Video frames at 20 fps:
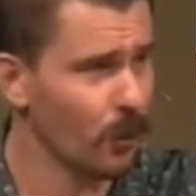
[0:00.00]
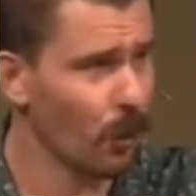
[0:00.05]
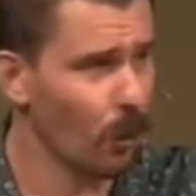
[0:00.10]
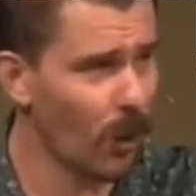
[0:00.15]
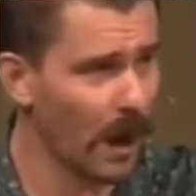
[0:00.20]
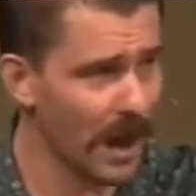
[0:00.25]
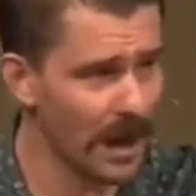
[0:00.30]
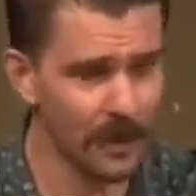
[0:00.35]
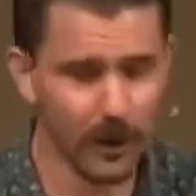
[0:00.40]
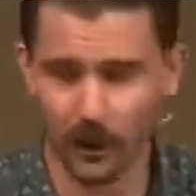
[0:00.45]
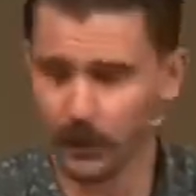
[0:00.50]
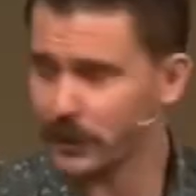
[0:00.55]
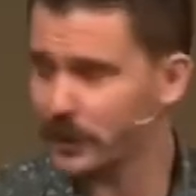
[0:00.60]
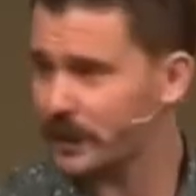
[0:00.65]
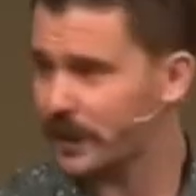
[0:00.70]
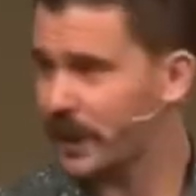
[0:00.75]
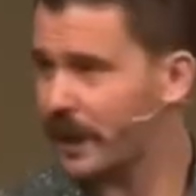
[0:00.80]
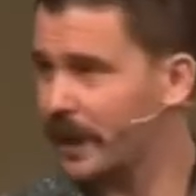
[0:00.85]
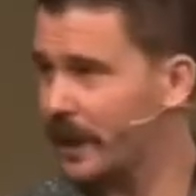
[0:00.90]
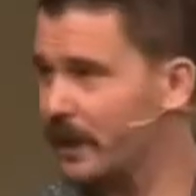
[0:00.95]
where
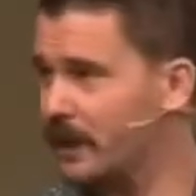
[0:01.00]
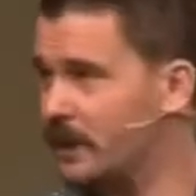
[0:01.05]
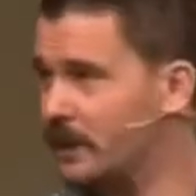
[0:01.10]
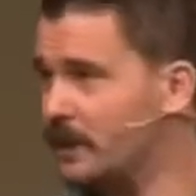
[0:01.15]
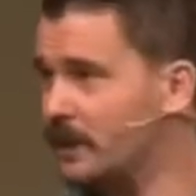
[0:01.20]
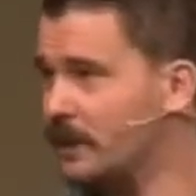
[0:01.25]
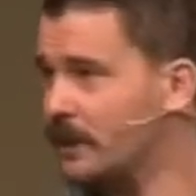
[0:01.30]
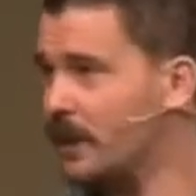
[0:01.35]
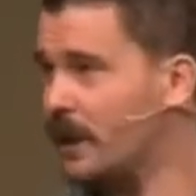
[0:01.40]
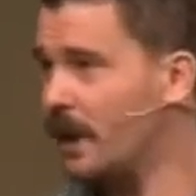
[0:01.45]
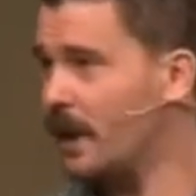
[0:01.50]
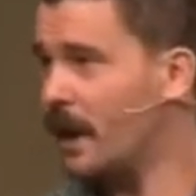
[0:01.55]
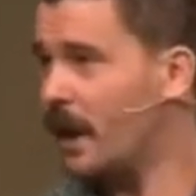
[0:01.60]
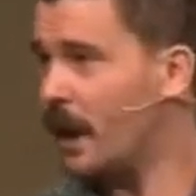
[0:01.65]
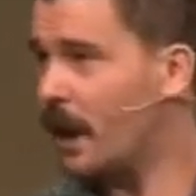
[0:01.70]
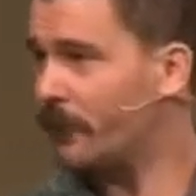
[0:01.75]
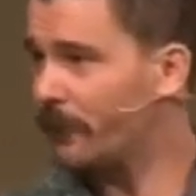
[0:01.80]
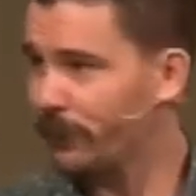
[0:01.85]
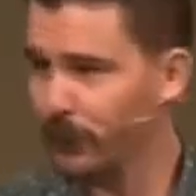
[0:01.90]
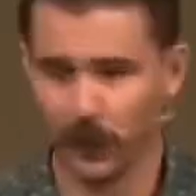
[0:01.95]
those things
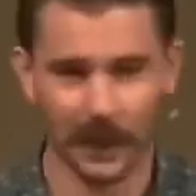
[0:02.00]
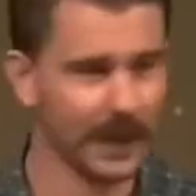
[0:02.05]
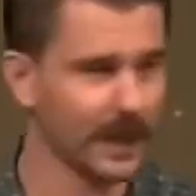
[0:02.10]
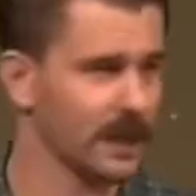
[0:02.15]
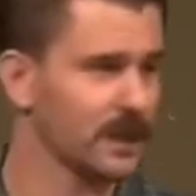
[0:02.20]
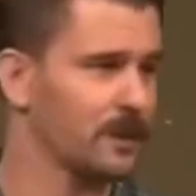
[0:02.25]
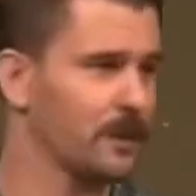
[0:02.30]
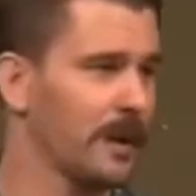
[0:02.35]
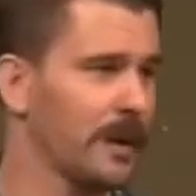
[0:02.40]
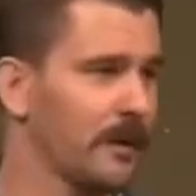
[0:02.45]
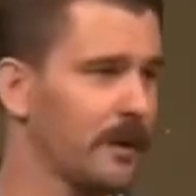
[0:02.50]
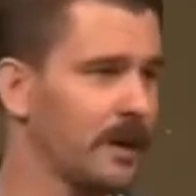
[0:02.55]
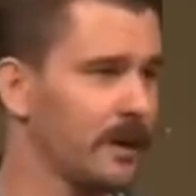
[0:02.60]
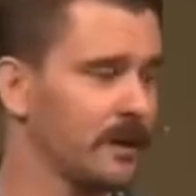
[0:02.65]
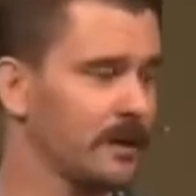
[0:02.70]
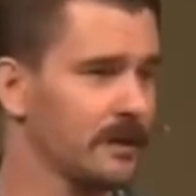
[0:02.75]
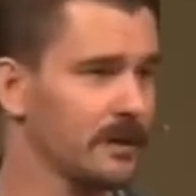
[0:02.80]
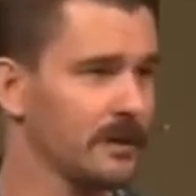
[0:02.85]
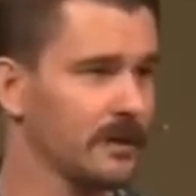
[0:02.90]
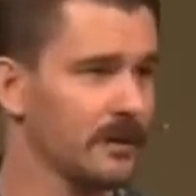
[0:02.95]
are fully
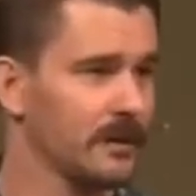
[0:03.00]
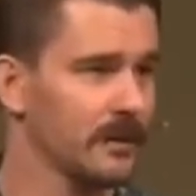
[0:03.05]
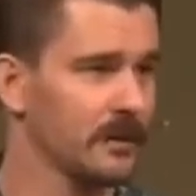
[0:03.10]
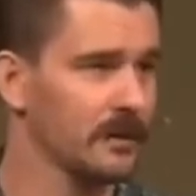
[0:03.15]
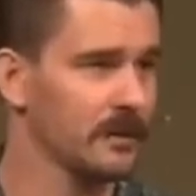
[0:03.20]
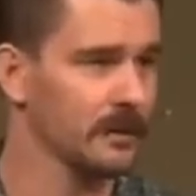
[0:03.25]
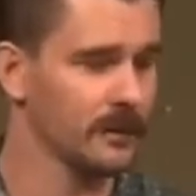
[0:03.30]
experienced.